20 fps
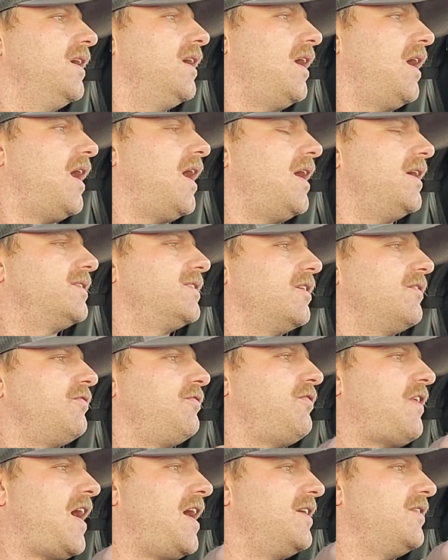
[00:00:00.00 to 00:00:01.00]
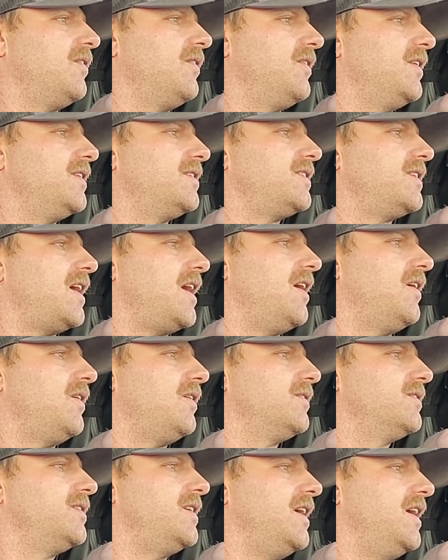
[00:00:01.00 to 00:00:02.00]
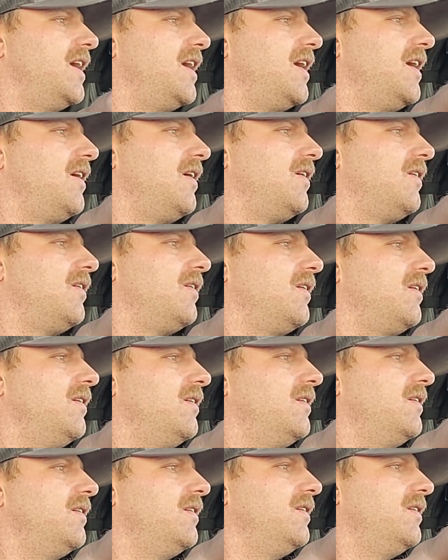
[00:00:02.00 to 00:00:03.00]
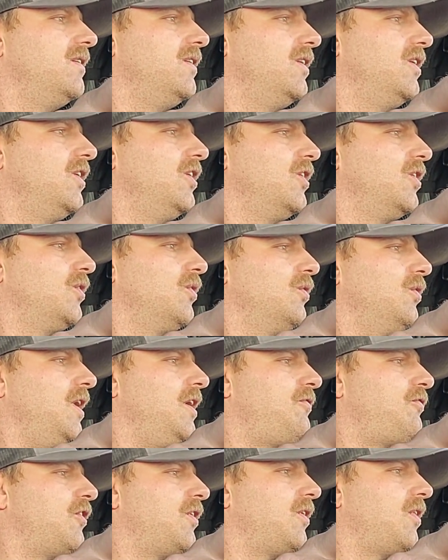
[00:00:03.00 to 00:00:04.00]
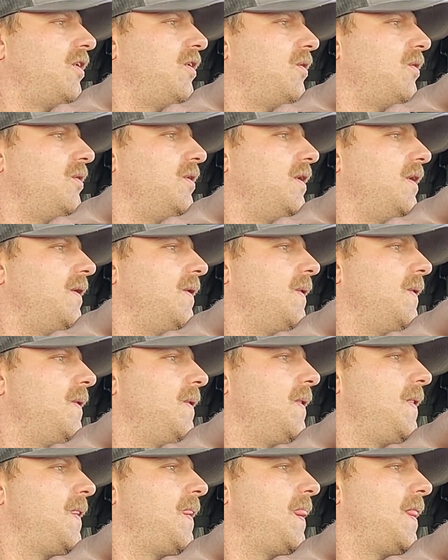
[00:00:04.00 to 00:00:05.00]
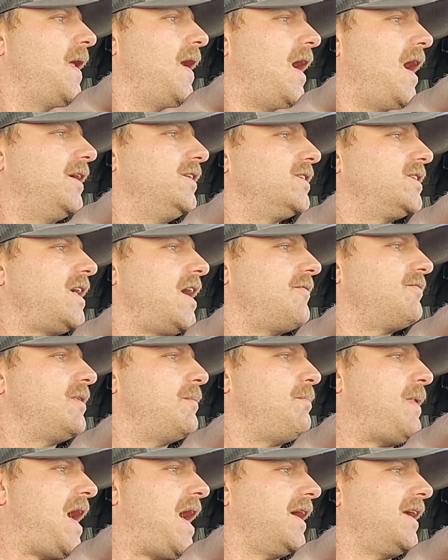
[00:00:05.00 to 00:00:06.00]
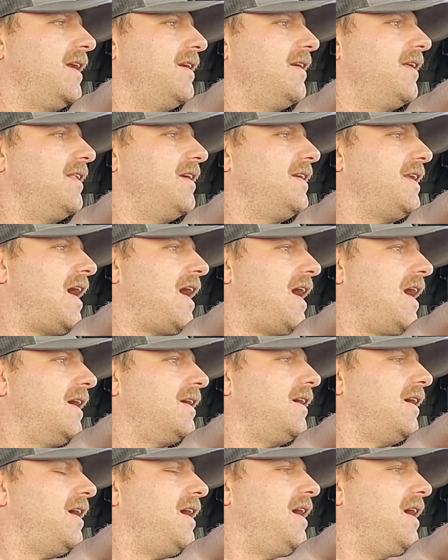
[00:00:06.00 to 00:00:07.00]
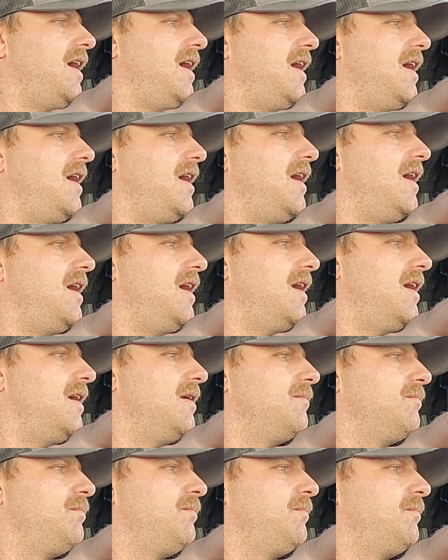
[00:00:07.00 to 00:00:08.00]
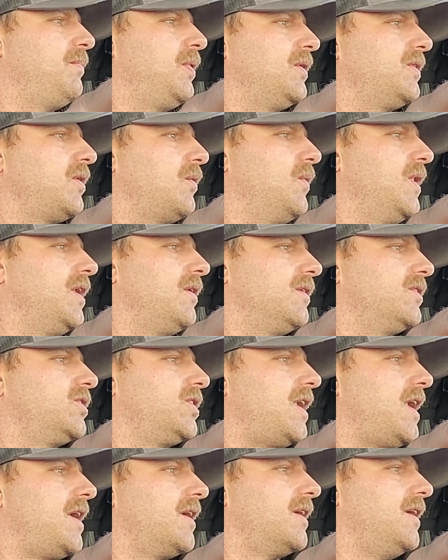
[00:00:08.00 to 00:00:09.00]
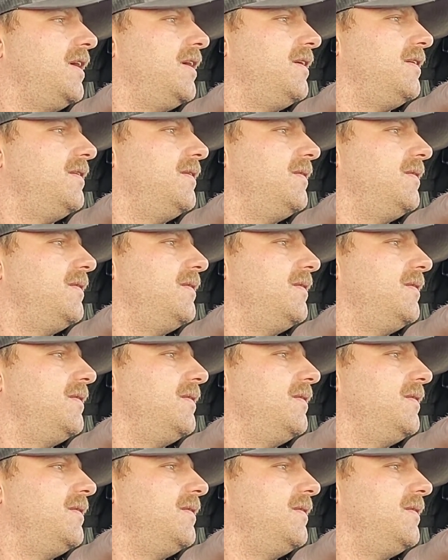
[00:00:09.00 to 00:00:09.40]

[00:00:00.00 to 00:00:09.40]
uh, to final this LTL reefer load. I just have to back into the dock and put the wheel chock in.